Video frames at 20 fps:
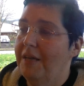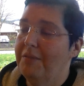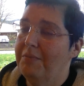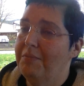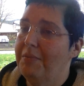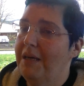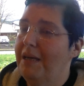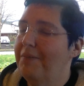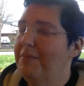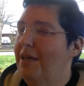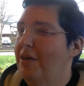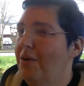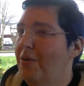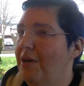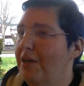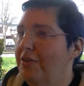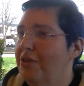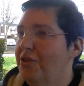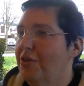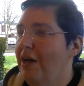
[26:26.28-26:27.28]
But I'm not
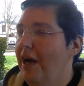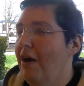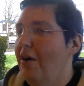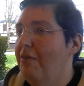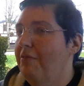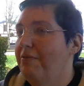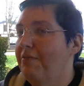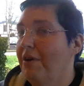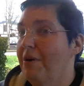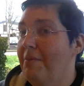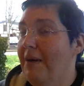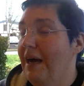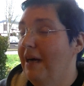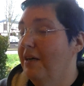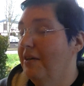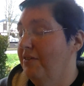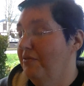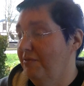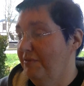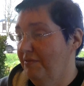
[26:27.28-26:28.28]
quite sure how far back
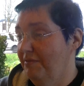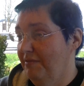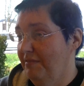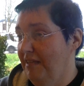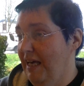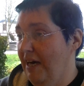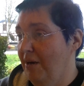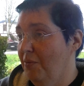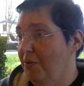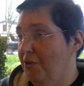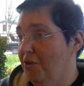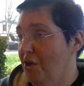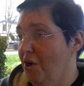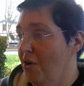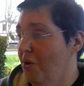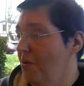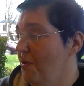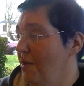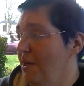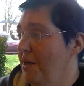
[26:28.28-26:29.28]
that would
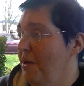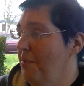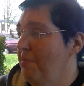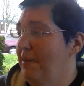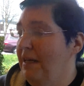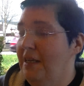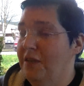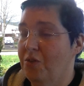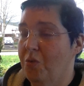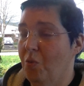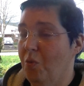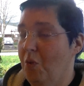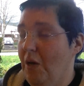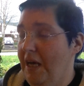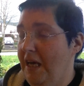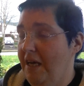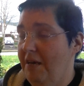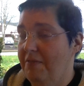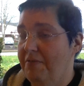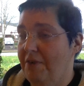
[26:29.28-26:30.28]
go. But it's way
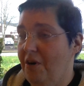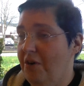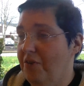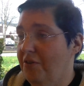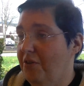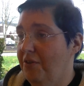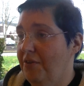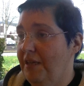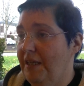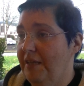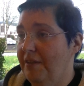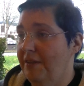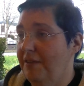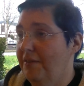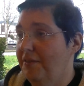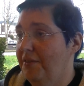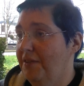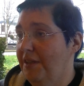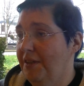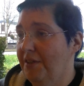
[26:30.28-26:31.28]
farther
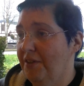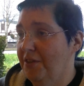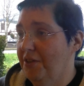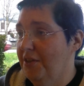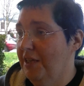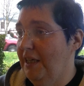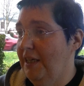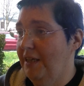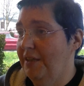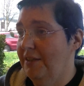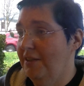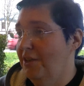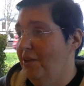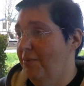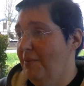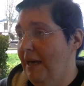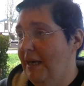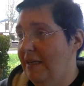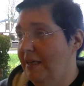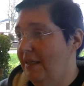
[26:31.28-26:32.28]
than they're saying
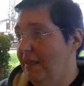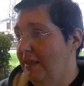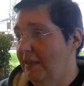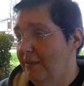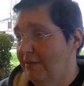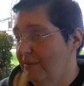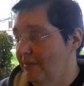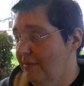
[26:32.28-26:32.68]
humanity.